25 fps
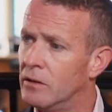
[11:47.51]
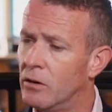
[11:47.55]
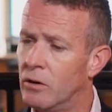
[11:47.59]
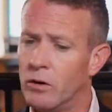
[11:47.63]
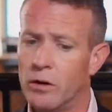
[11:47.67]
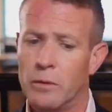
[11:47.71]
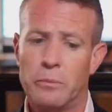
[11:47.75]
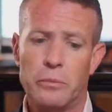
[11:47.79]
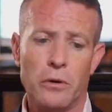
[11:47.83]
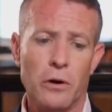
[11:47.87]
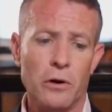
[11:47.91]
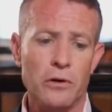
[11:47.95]

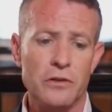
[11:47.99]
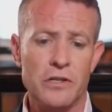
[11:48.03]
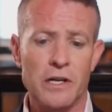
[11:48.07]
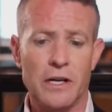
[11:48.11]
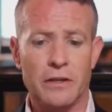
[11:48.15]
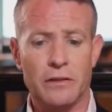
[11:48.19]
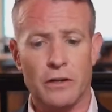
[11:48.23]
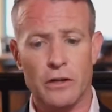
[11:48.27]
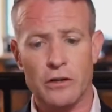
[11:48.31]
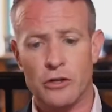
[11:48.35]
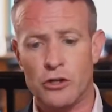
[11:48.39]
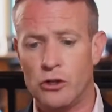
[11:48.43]
on a
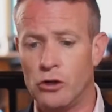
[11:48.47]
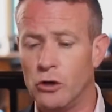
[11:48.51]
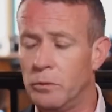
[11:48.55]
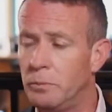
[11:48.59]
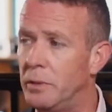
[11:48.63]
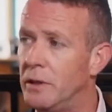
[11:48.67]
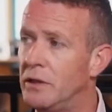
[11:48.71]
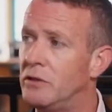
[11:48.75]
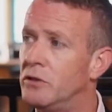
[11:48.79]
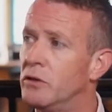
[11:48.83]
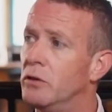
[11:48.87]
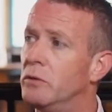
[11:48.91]
project that
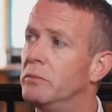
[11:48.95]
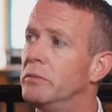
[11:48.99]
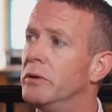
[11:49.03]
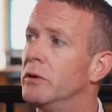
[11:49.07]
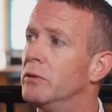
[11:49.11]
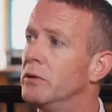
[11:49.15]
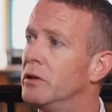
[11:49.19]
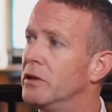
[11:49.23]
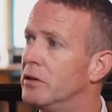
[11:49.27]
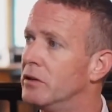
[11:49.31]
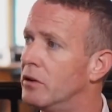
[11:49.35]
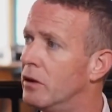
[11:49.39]
should be $2
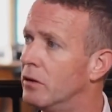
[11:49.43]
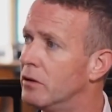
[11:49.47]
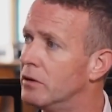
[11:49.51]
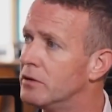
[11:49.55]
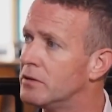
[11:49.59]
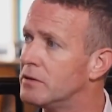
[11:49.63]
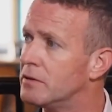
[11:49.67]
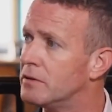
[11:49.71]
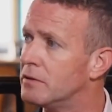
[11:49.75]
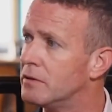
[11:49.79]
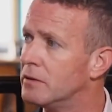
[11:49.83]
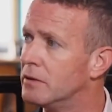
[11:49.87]
billion,
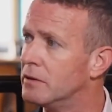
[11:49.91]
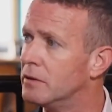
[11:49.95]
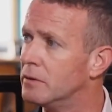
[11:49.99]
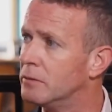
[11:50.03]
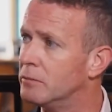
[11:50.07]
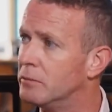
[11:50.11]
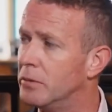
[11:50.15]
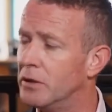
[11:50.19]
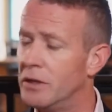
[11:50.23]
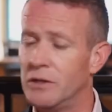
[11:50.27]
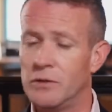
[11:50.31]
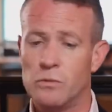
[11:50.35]

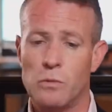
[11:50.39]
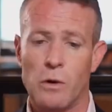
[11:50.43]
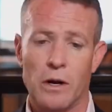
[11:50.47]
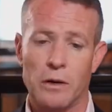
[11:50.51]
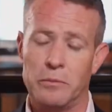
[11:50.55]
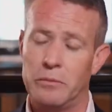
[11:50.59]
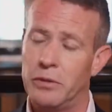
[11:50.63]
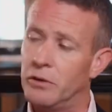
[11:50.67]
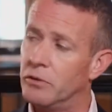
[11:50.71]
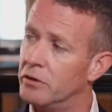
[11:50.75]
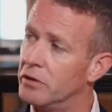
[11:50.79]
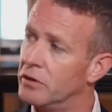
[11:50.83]
but is
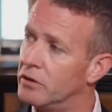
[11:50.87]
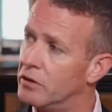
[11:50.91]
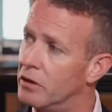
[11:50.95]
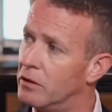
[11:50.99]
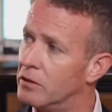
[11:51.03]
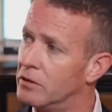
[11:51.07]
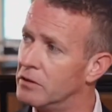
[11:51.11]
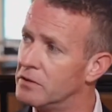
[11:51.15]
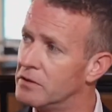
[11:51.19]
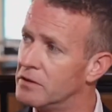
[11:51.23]
$1 billion.